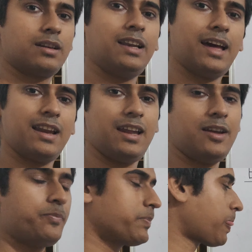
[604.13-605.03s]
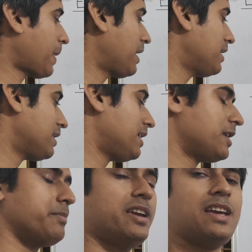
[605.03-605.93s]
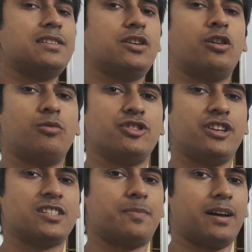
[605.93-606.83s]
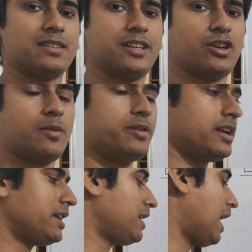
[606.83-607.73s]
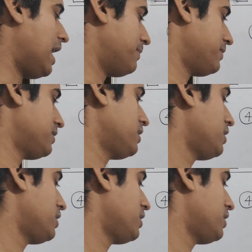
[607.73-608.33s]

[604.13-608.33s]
Clearly, here v is a homogeneous function of degree half.